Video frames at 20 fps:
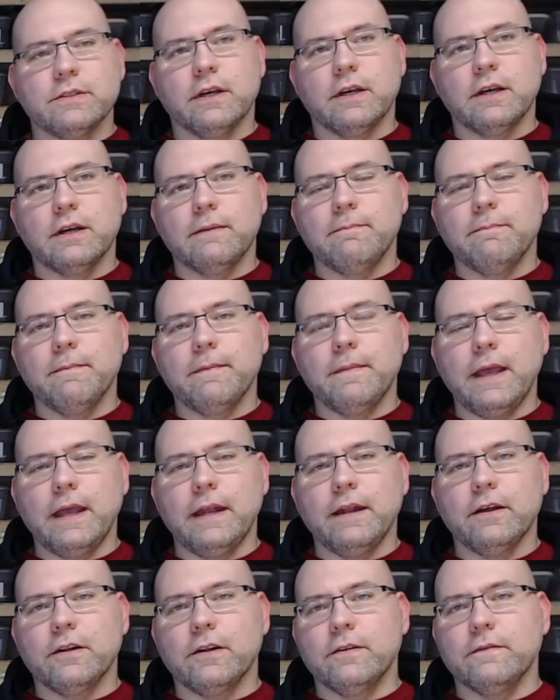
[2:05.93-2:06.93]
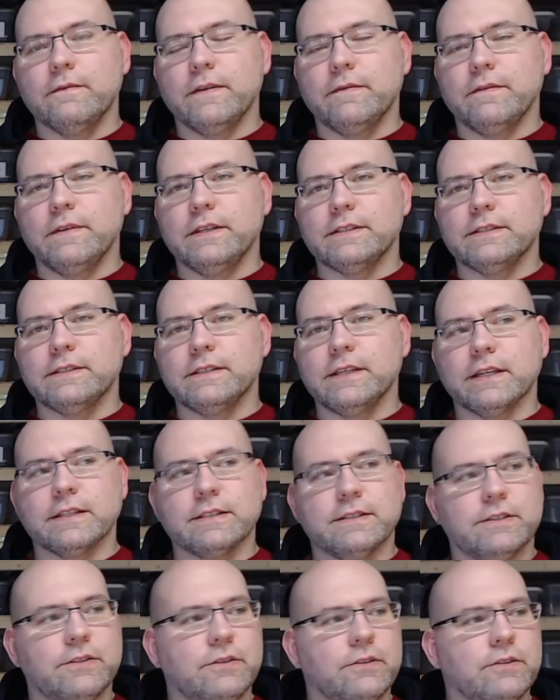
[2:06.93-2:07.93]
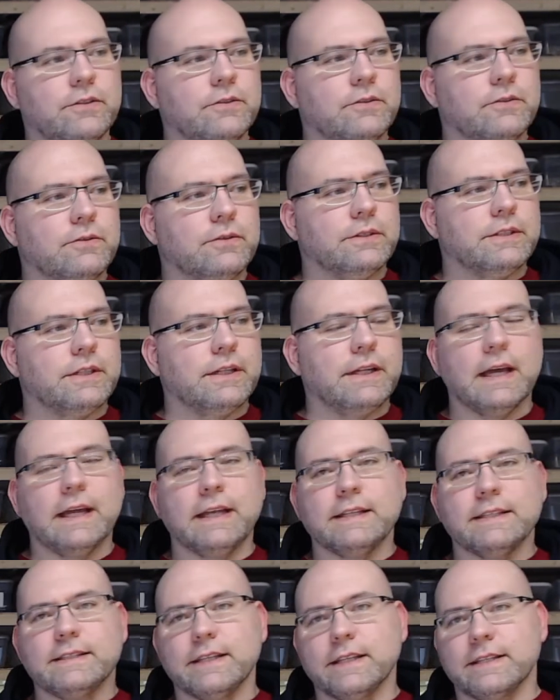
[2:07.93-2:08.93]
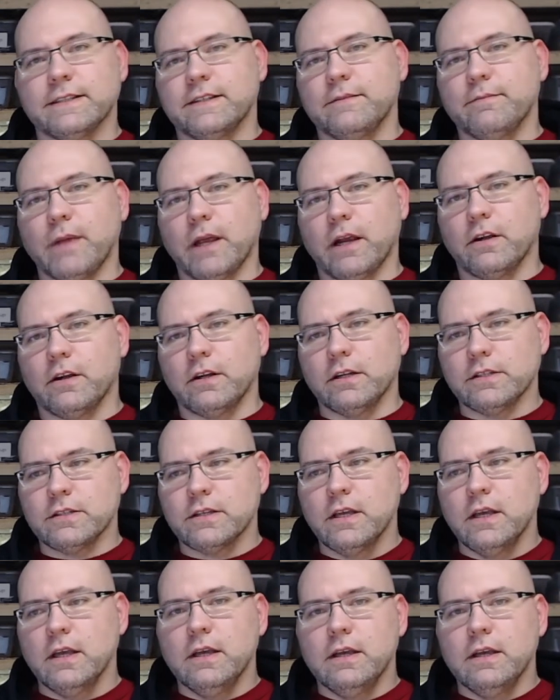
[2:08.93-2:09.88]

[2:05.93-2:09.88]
856 to 960 megahertz.